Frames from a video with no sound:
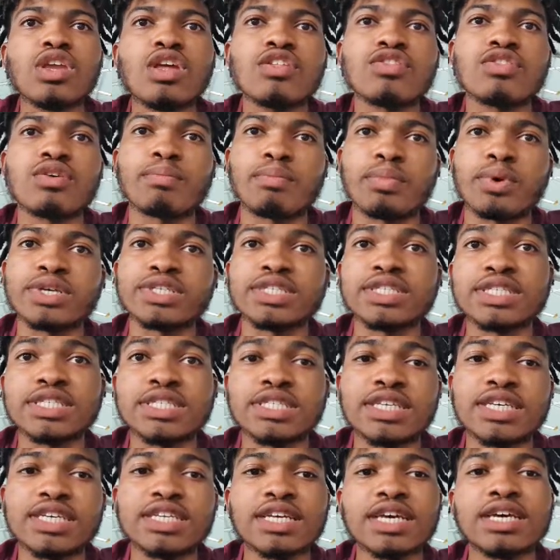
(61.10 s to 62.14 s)
the present
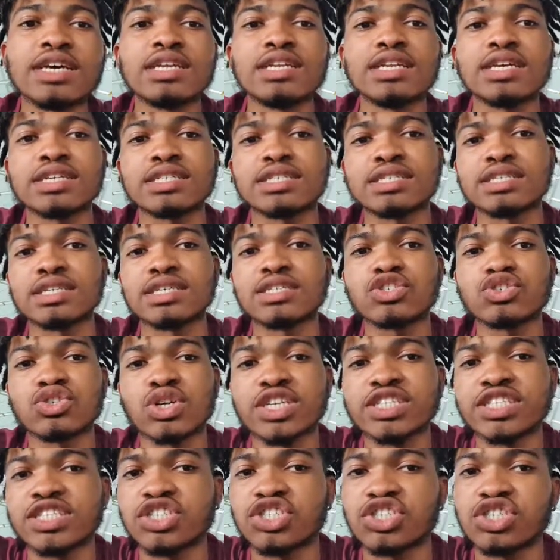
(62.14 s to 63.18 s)
state next state
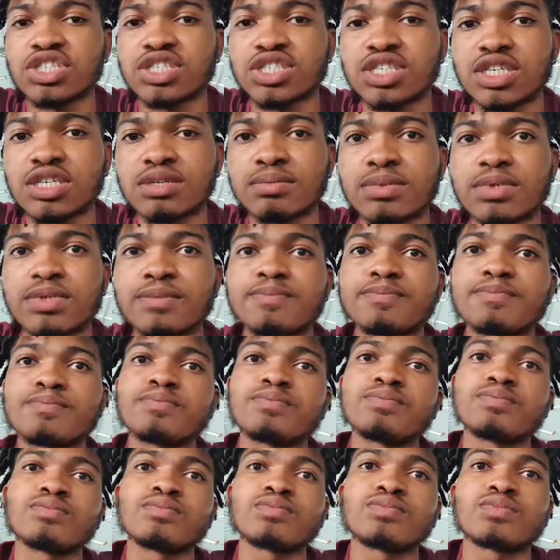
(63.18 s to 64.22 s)
transition table.
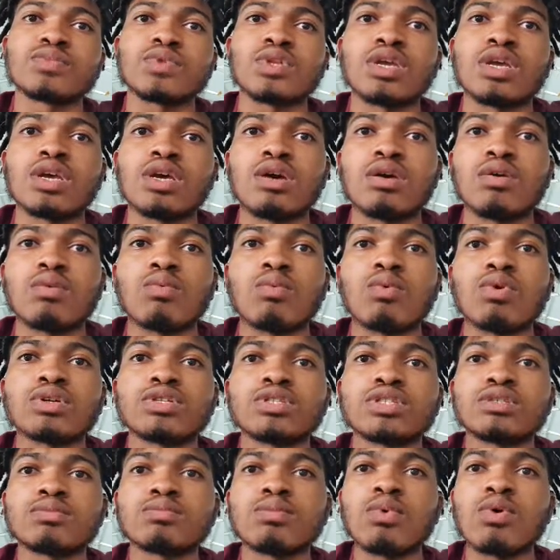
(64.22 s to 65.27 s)

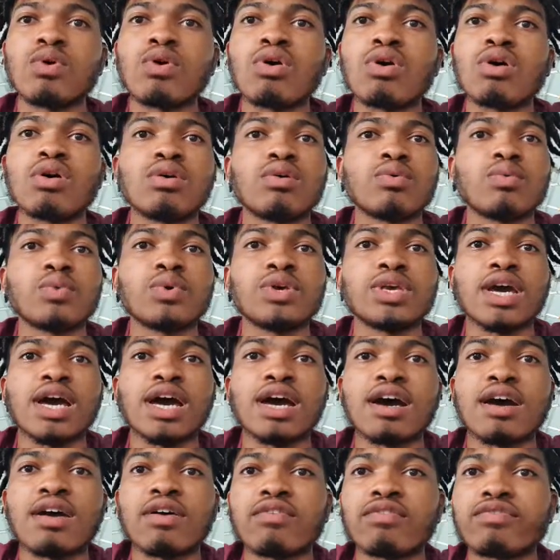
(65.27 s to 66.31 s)
Once more, we
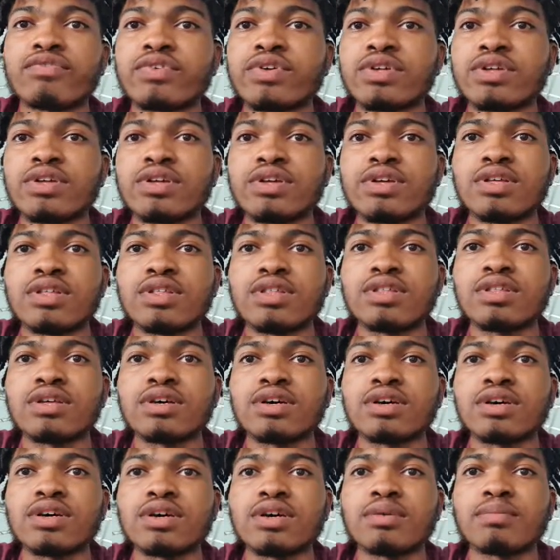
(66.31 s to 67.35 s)
have
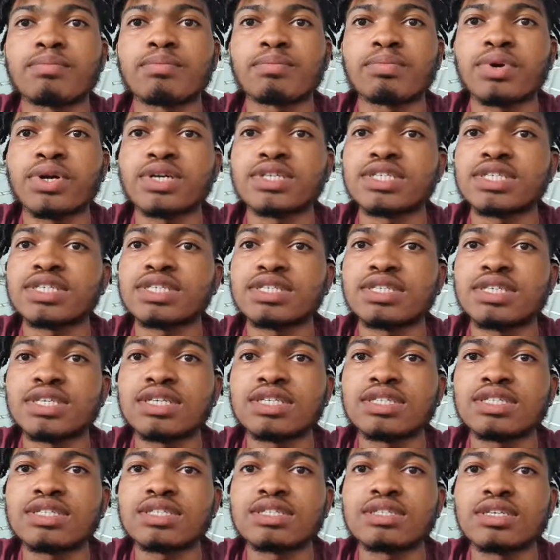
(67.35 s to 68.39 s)
the present
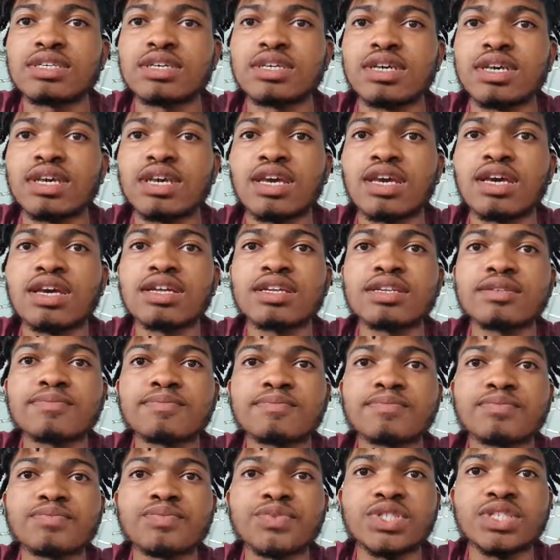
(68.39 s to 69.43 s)
state an,
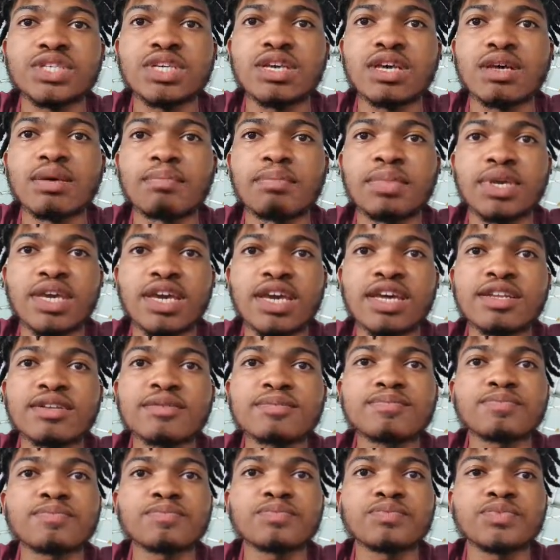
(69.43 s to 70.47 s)
bn,
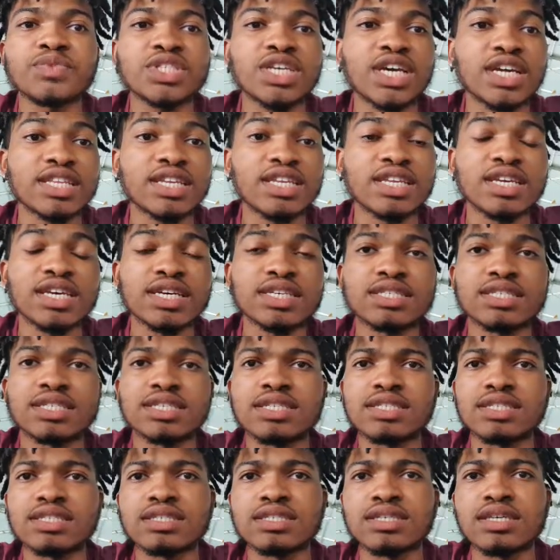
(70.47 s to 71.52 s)
and the next
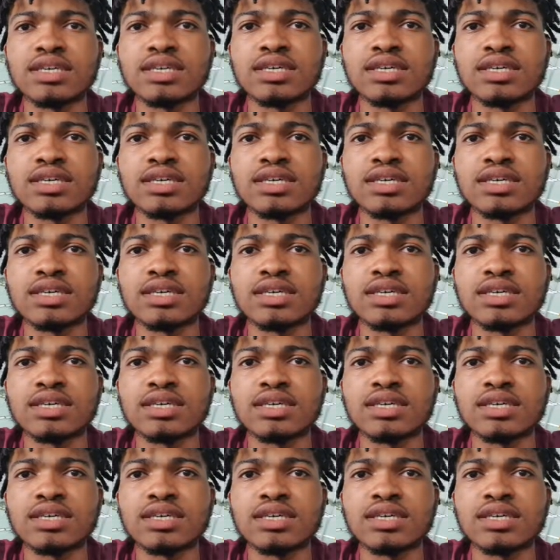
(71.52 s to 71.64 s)
states